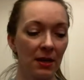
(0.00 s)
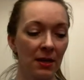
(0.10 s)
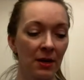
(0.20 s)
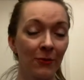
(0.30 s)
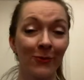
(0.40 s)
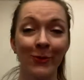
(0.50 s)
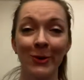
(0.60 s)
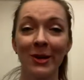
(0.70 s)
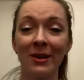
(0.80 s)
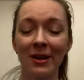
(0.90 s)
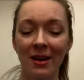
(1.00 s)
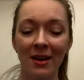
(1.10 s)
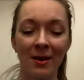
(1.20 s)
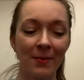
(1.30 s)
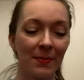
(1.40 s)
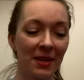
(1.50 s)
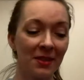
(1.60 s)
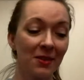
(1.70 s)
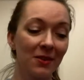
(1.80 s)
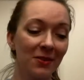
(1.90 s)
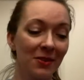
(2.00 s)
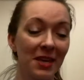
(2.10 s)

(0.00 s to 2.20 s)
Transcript: Now for, um, in the